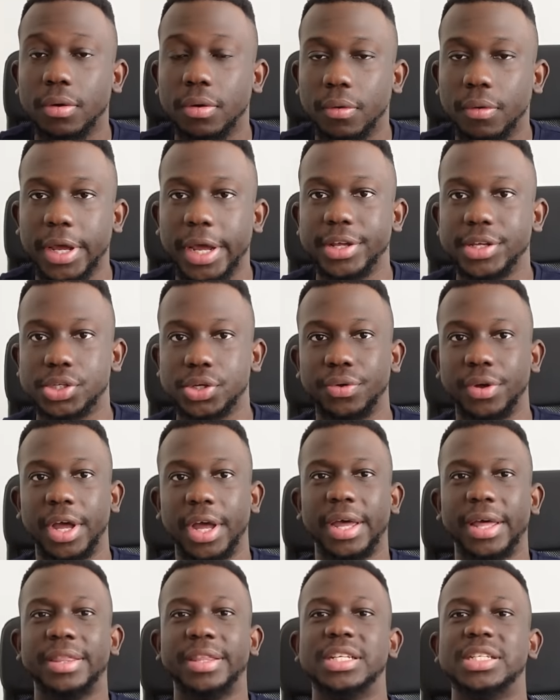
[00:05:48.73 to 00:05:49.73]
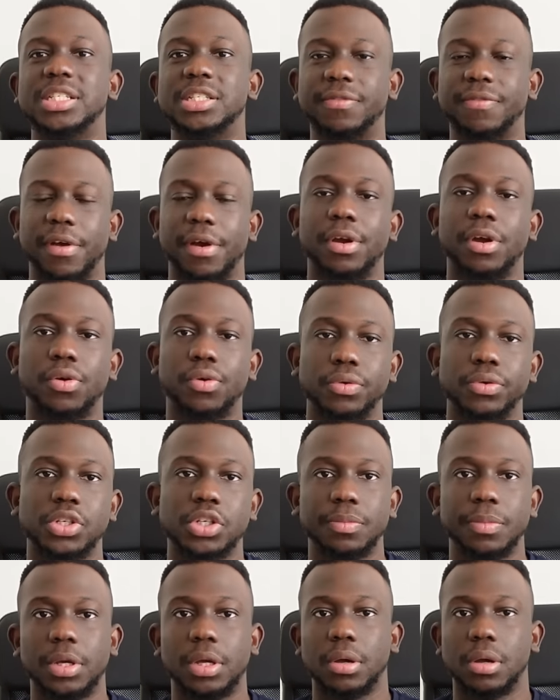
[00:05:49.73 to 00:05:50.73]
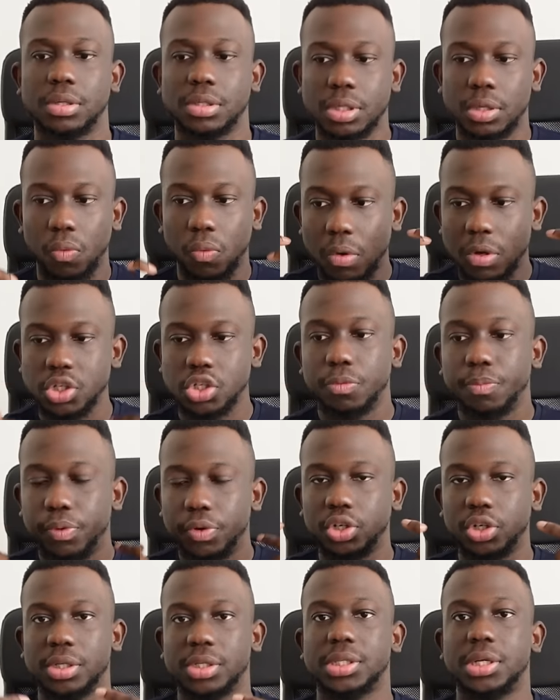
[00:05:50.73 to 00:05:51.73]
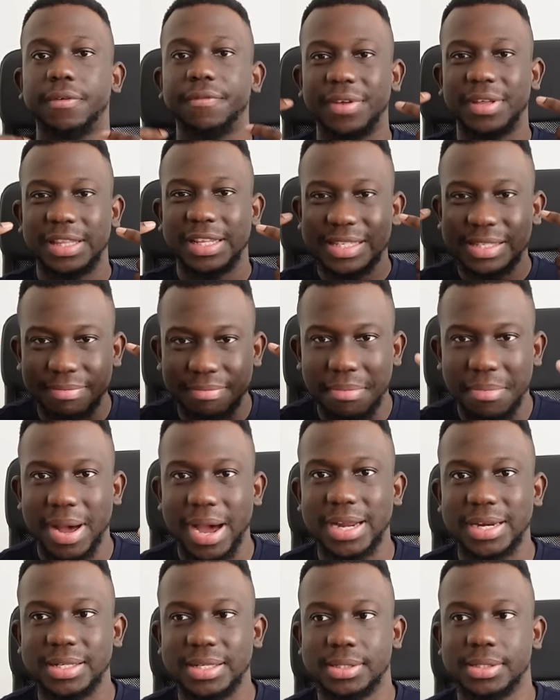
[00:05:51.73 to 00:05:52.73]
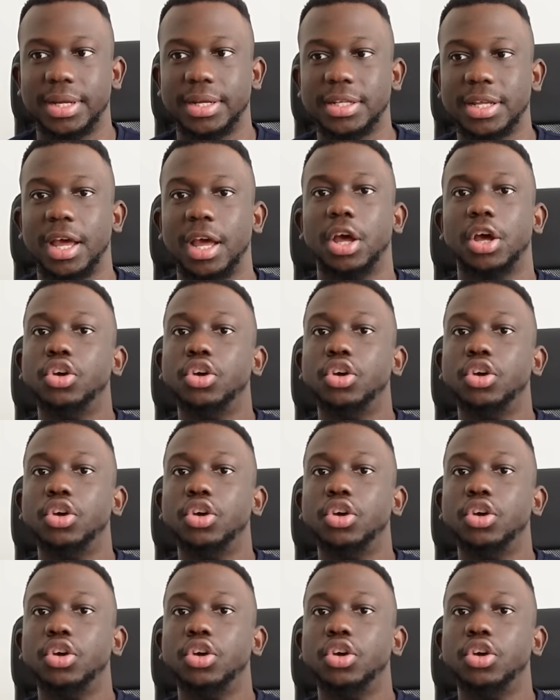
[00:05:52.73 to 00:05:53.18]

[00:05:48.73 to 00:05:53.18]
Okay, so this is very crucial because once you put yourself in this mindset,